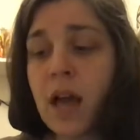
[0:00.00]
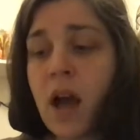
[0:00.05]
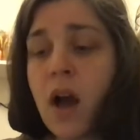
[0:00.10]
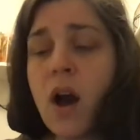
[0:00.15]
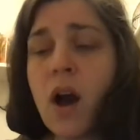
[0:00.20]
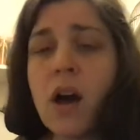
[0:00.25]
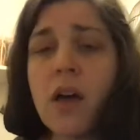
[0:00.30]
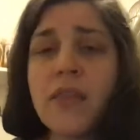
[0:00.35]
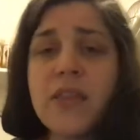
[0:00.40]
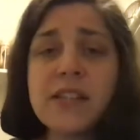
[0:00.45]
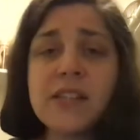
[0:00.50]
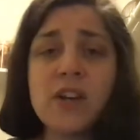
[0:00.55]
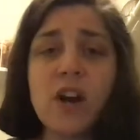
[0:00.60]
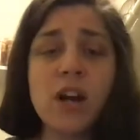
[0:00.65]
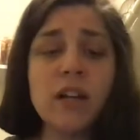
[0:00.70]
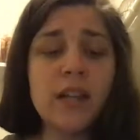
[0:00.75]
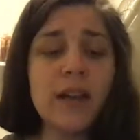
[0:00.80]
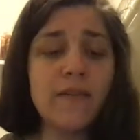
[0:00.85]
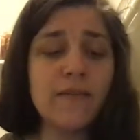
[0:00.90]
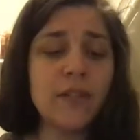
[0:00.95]
Oh, this
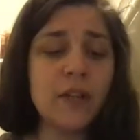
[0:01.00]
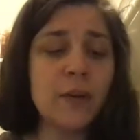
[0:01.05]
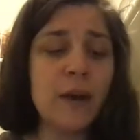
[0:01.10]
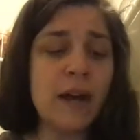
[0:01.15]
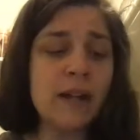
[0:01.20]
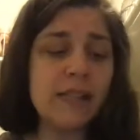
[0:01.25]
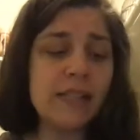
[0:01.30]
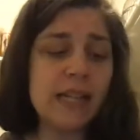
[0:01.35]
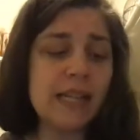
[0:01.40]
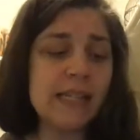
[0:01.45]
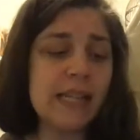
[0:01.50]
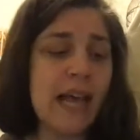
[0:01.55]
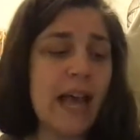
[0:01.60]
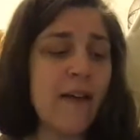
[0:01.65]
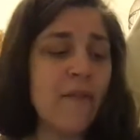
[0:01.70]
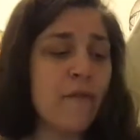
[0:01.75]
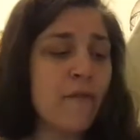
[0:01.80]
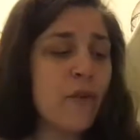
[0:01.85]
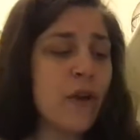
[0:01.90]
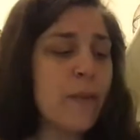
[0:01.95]
card that flew out says,
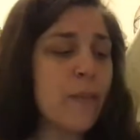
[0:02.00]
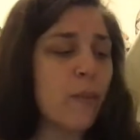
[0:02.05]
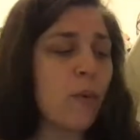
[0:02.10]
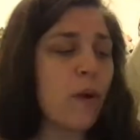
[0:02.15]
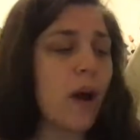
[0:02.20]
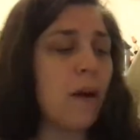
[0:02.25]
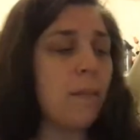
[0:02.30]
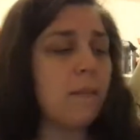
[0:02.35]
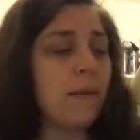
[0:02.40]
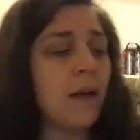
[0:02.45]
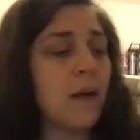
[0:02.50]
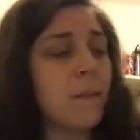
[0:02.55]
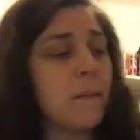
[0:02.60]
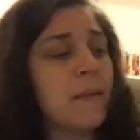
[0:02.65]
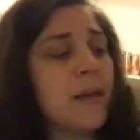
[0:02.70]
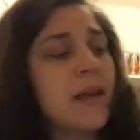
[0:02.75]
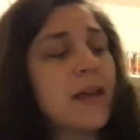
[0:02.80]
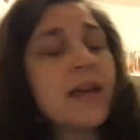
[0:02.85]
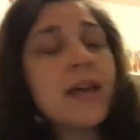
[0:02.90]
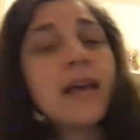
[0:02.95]
every
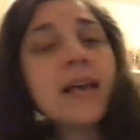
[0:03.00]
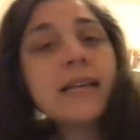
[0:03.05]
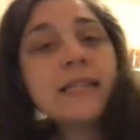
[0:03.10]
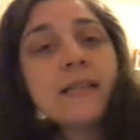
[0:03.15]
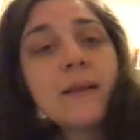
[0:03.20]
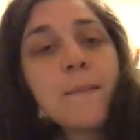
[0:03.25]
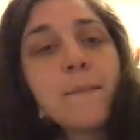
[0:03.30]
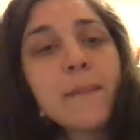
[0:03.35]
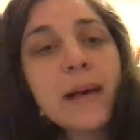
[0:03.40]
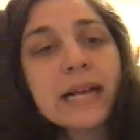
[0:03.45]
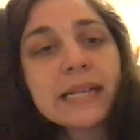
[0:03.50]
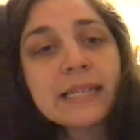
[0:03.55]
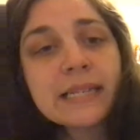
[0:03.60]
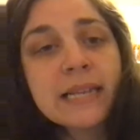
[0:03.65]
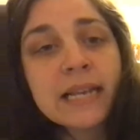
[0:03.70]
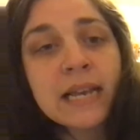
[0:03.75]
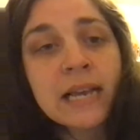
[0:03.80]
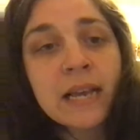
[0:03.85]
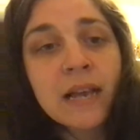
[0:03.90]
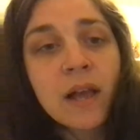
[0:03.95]
problem is a
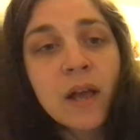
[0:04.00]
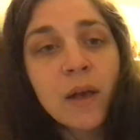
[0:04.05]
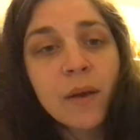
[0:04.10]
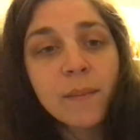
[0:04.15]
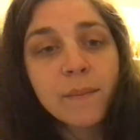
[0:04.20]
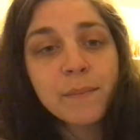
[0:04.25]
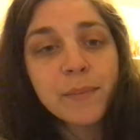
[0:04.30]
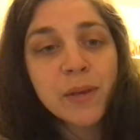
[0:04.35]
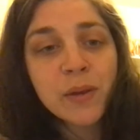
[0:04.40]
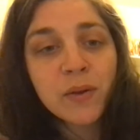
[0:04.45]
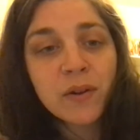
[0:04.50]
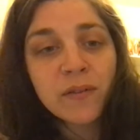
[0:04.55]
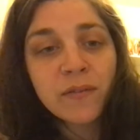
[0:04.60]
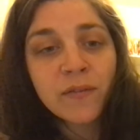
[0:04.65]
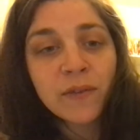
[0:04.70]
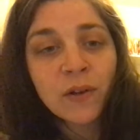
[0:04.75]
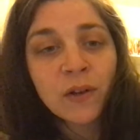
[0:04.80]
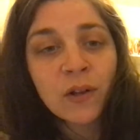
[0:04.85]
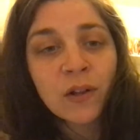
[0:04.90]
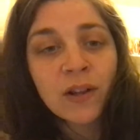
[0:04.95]
messy,
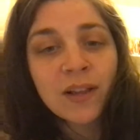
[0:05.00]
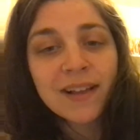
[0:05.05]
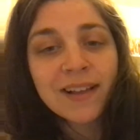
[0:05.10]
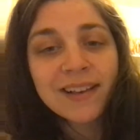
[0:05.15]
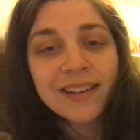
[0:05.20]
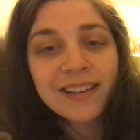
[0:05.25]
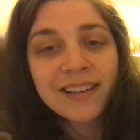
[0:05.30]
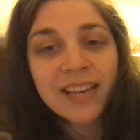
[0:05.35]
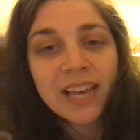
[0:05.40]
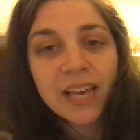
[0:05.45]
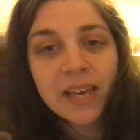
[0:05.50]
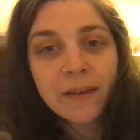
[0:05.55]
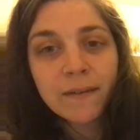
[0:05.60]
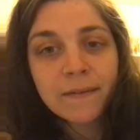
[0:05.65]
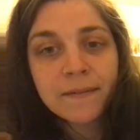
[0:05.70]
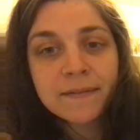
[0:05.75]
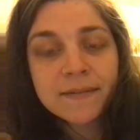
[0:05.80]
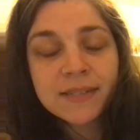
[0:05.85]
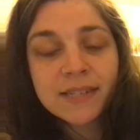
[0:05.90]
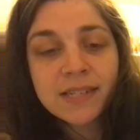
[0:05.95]
beautiful
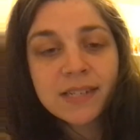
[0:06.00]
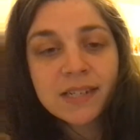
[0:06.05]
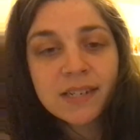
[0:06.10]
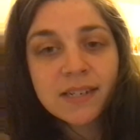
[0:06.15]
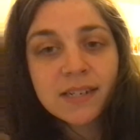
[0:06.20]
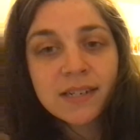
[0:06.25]
gift.